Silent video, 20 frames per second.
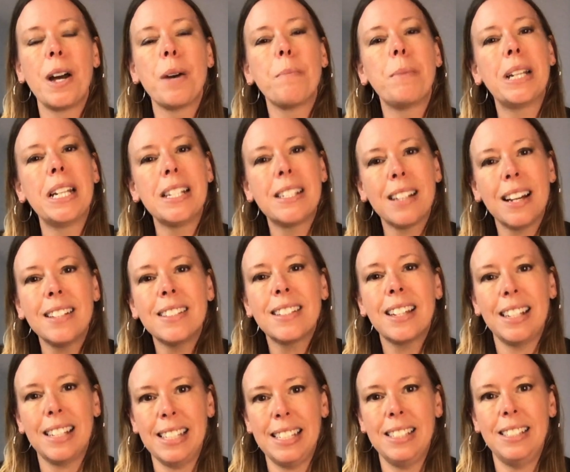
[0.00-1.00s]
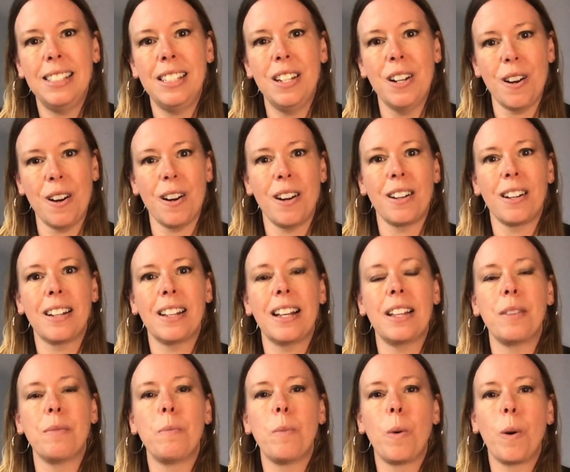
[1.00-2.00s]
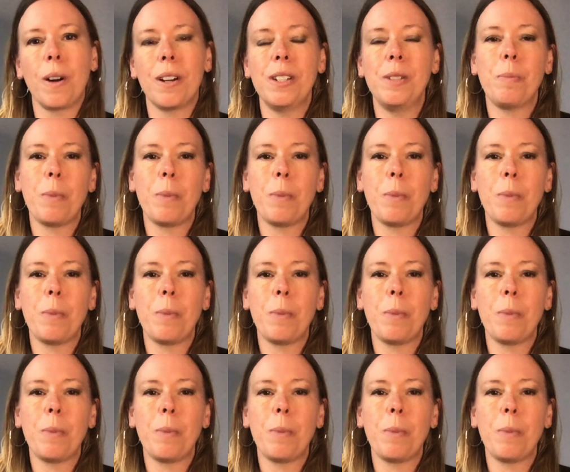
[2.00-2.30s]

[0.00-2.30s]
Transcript: but it does get easier the more you